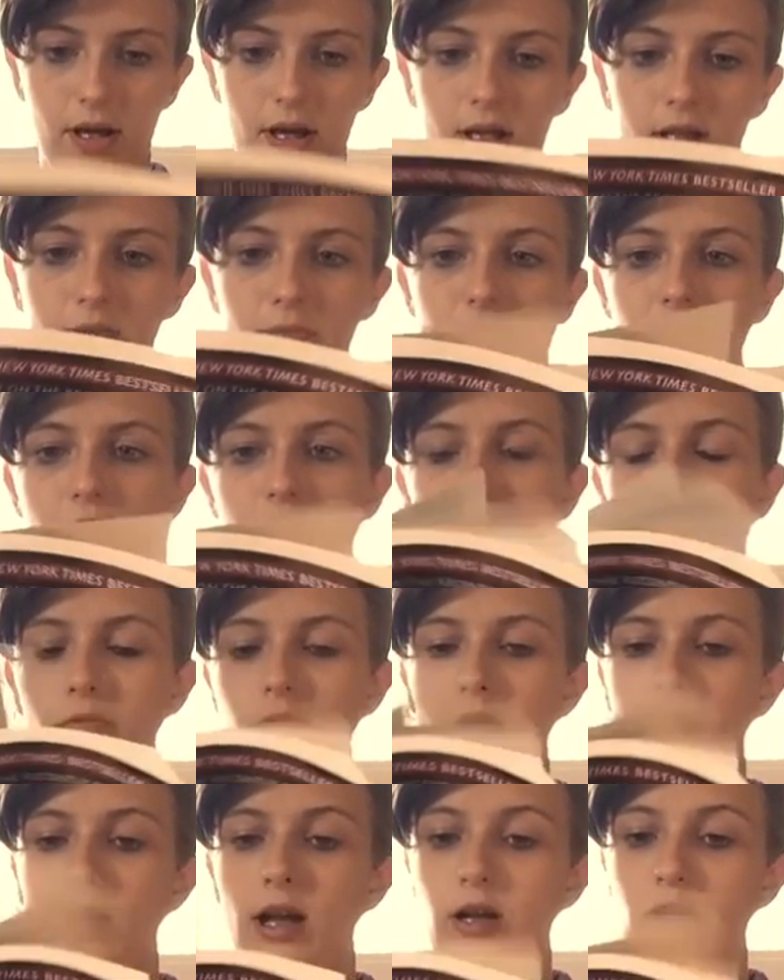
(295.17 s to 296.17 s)
It's about
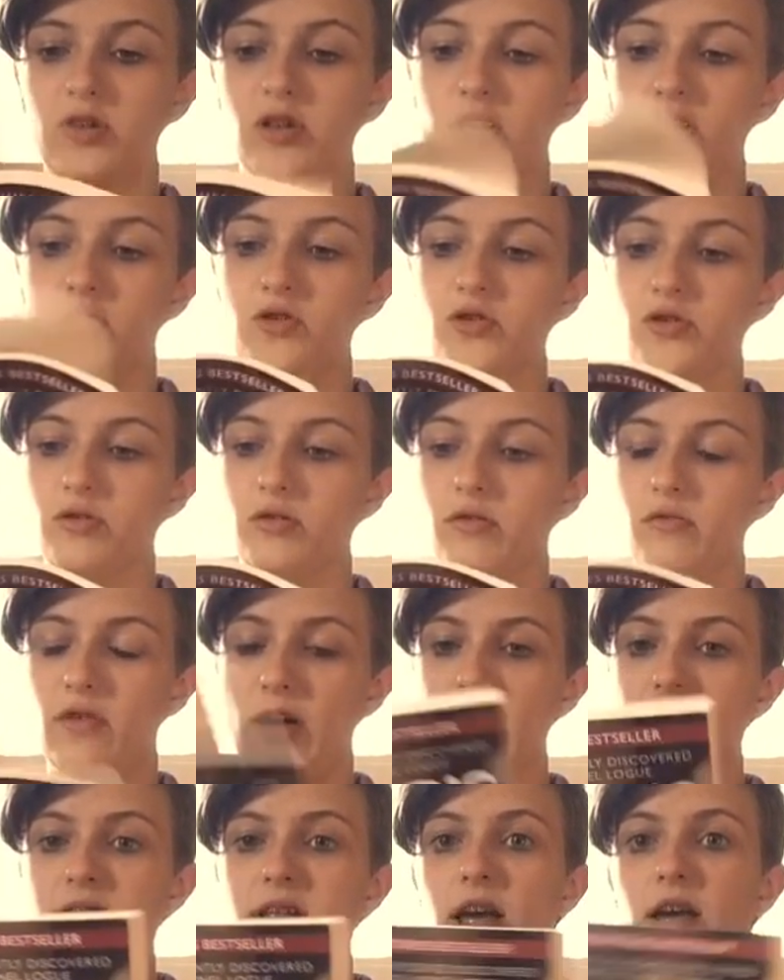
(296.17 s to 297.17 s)
an actually true
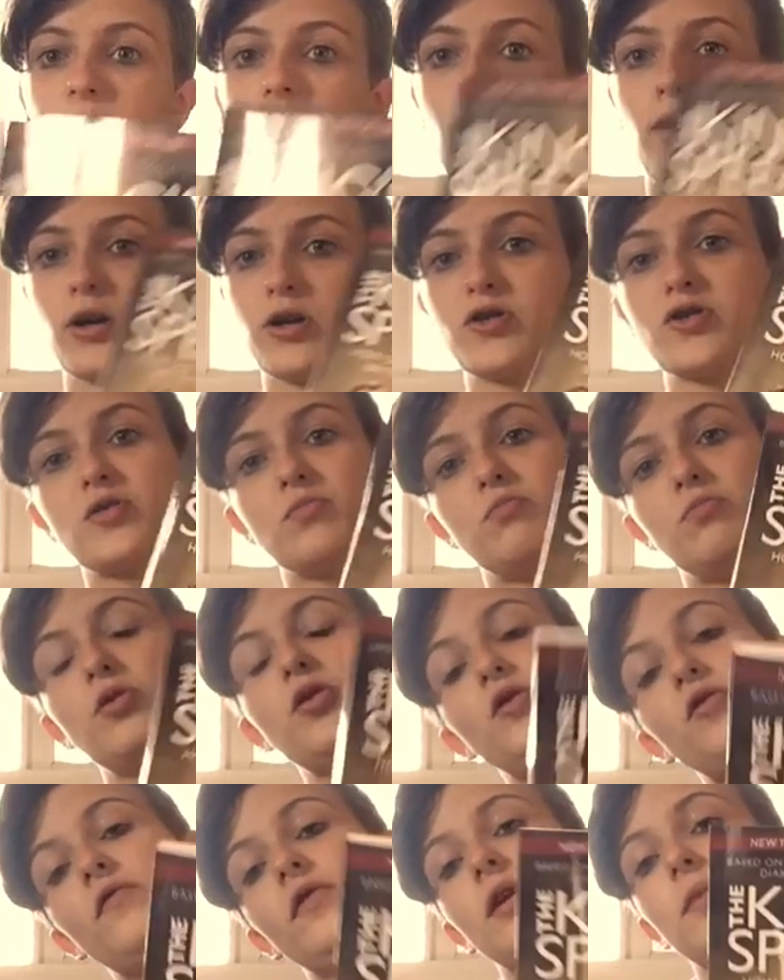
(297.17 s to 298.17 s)
event. I watched the
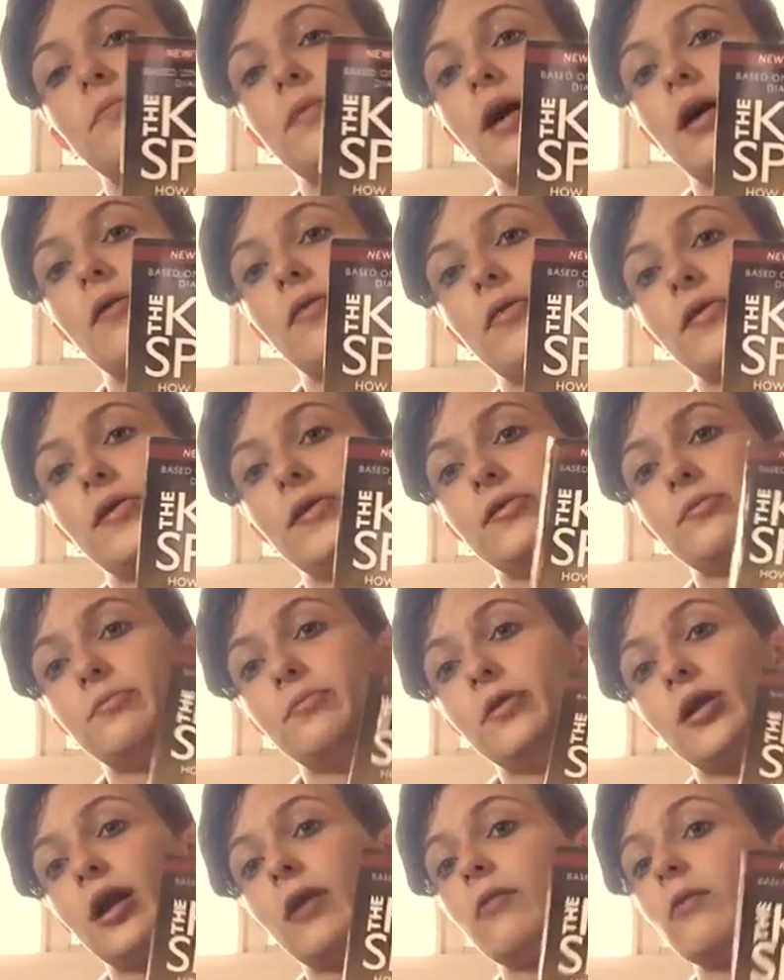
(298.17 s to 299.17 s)
movie about this,
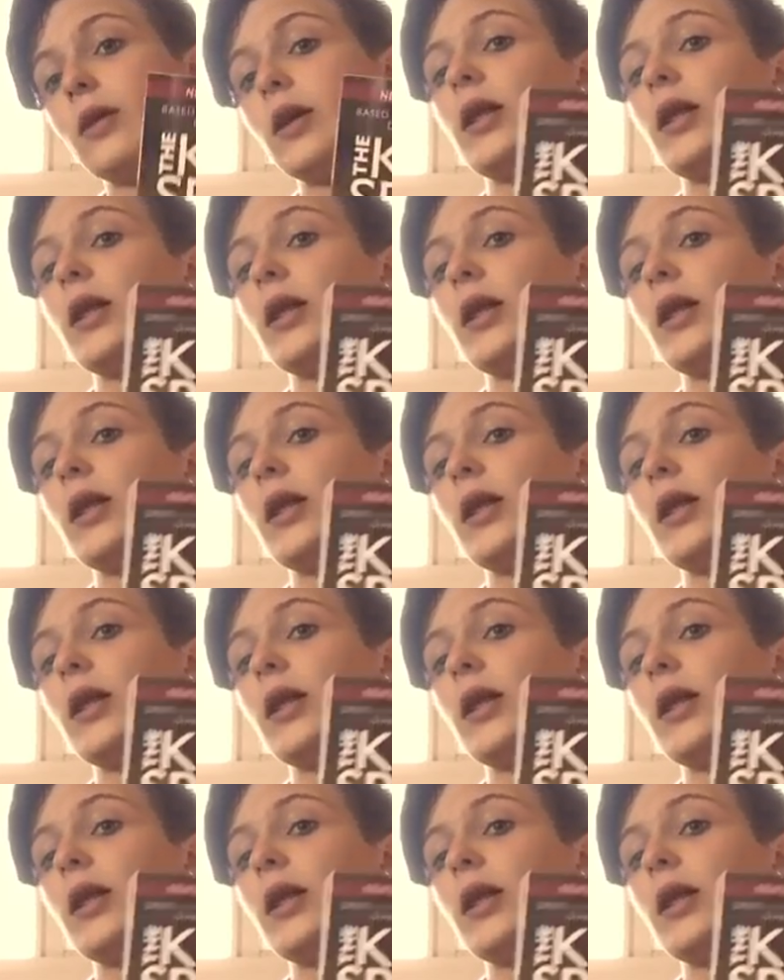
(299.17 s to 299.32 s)
but I